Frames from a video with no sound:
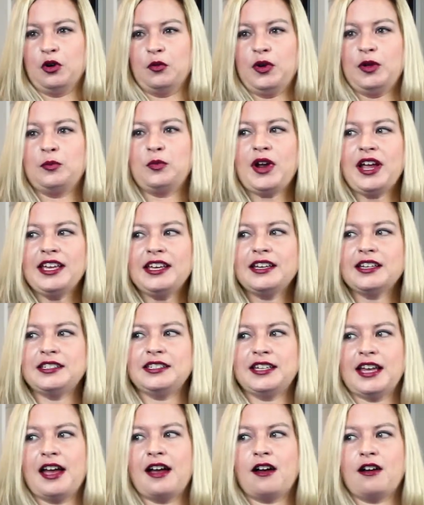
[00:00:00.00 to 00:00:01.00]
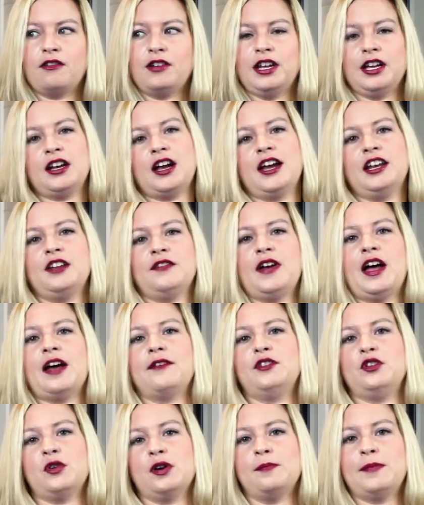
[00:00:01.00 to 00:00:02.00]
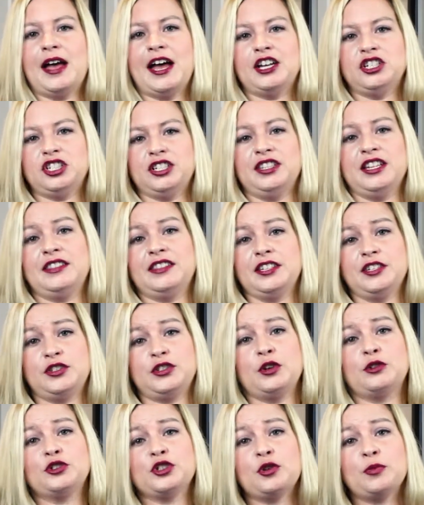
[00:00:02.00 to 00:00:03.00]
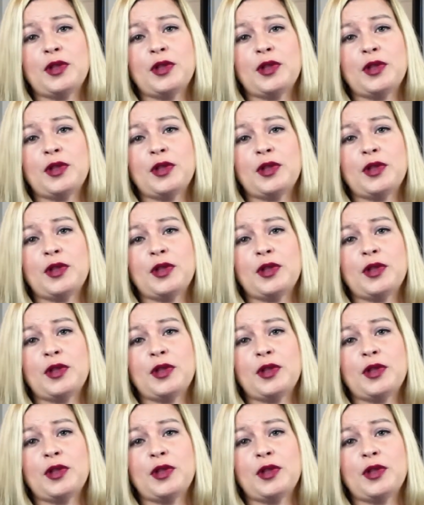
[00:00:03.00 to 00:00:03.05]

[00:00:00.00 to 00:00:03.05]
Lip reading: We break it down and kind of have you imagine that these social